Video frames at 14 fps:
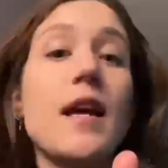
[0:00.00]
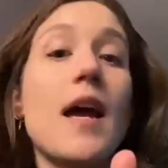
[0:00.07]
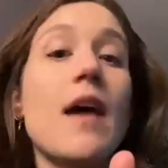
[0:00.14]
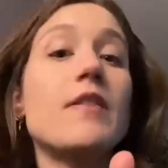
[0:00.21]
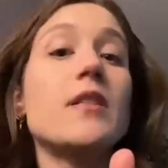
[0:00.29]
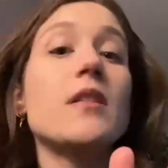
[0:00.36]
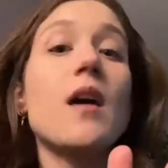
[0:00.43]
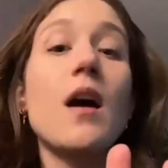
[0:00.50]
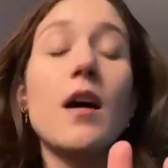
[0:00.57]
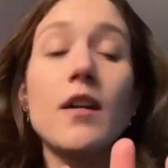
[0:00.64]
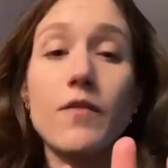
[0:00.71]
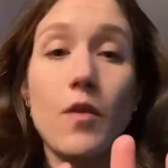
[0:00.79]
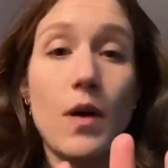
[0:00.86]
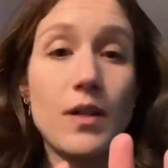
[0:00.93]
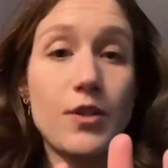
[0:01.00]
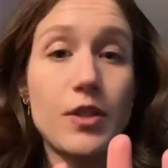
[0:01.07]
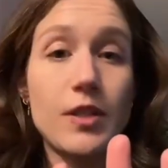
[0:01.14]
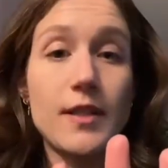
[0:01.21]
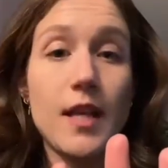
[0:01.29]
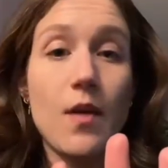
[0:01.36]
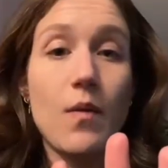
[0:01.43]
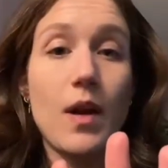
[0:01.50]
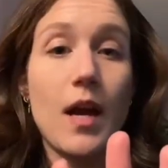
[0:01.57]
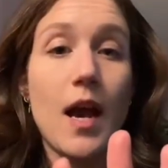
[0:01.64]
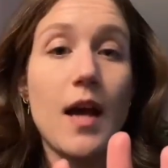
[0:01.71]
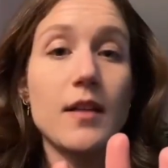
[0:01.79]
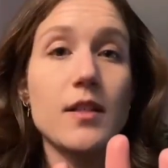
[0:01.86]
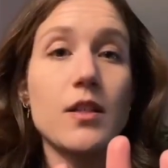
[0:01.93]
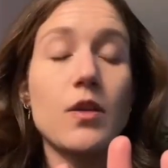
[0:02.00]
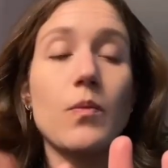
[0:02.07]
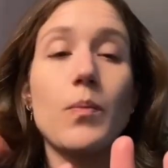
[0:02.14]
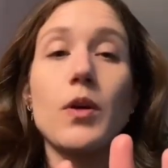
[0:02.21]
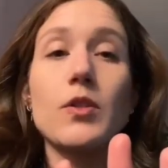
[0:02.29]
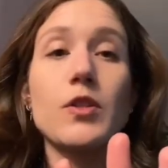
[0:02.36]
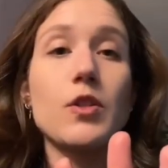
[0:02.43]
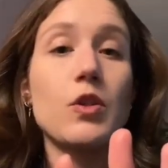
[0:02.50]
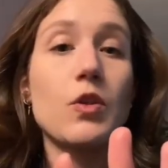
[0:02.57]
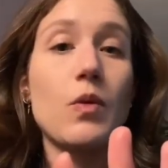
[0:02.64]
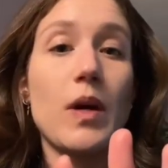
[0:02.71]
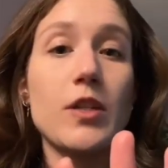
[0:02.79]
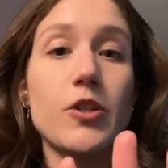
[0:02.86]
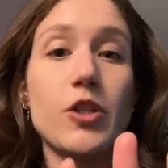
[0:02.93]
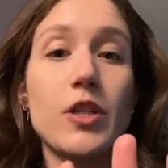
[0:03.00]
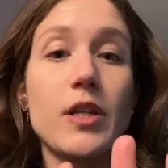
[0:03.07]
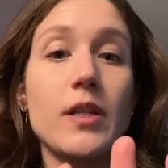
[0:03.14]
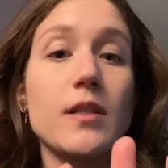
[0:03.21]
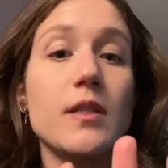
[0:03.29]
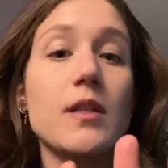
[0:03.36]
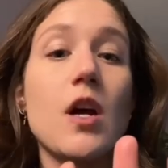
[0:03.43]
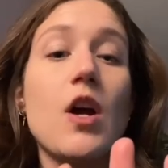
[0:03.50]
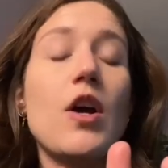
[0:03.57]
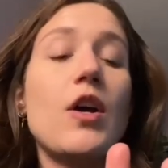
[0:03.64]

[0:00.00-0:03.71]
have a ton of questions they want to ask you, personal questions.